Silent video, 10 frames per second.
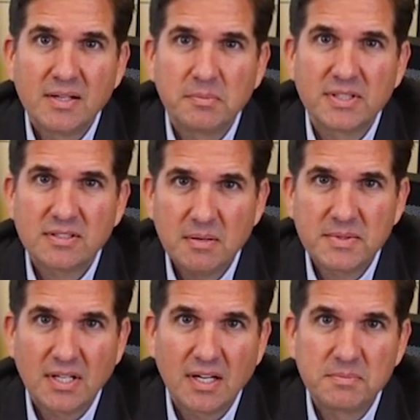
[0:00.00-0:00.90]
But
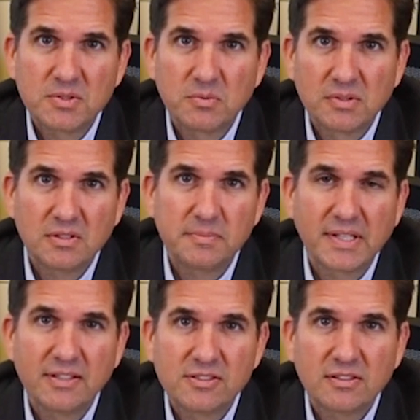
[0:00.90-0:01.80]
sometimes we're a little
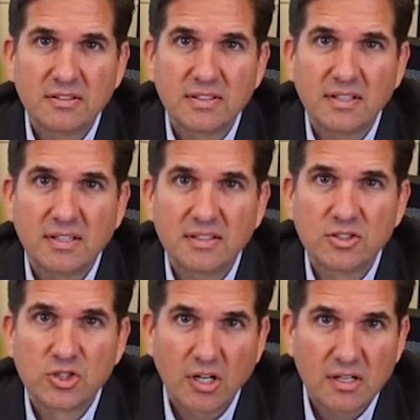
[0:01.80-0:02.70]
bit concerned that our
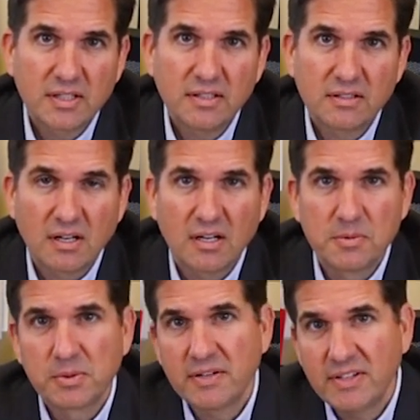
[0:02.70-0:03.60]
jargon or our
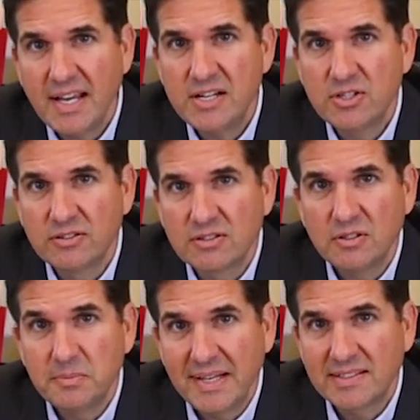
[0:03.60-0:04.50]
abbreviations
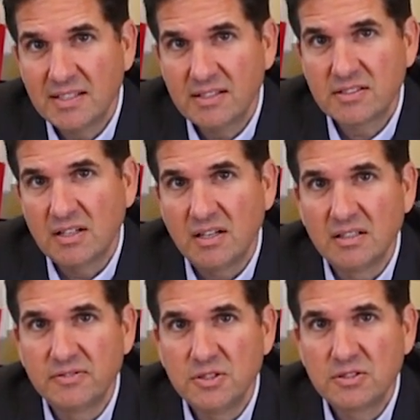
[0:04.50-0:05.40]
don't make sense to
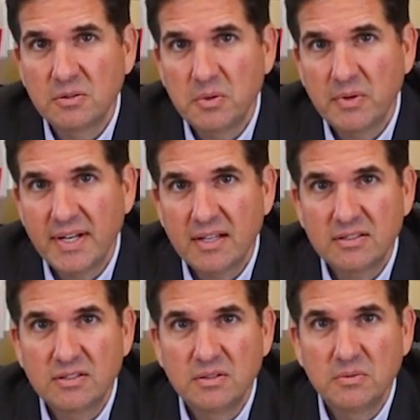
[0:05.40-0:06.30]
all of you, so we went
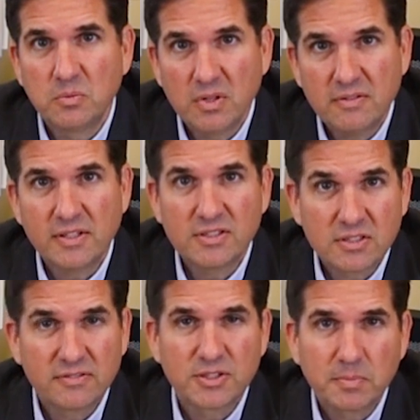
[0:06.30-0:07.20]
out to one of our
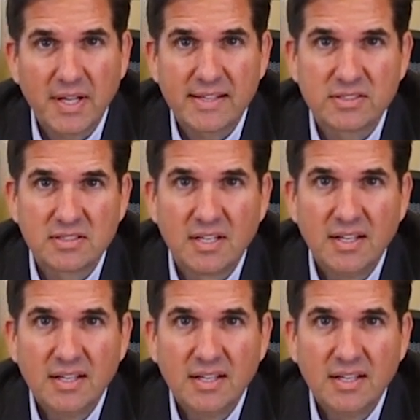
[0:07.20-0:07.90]
service plazas